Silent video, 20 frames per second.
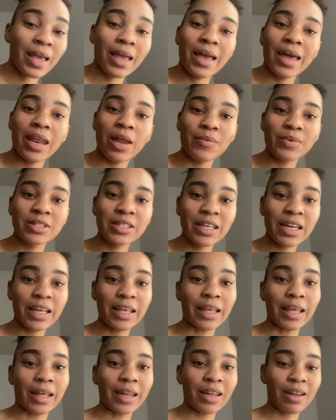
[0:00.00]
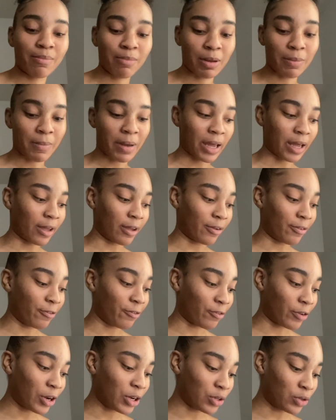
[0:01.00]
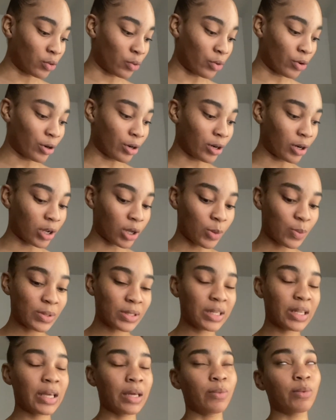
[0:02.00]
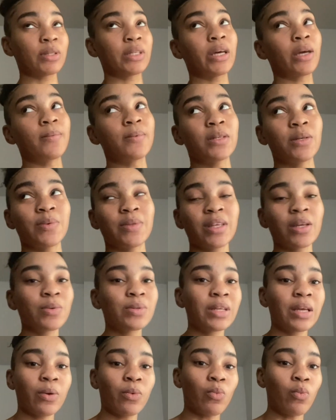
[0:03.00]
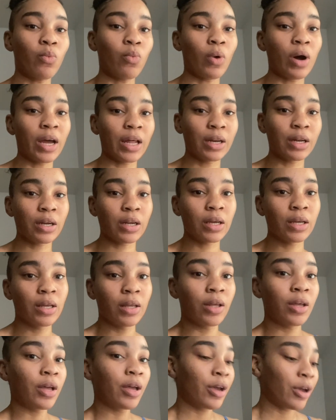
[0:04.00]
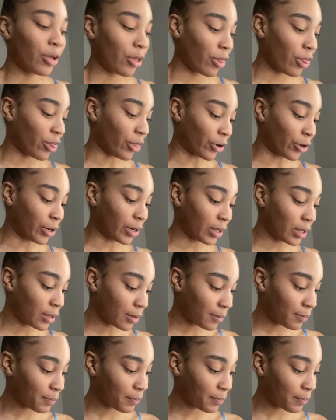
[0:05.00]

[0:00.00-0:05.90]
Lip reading: And I was gonna get it, but my front door, it was like, what time? I think it was like 1:30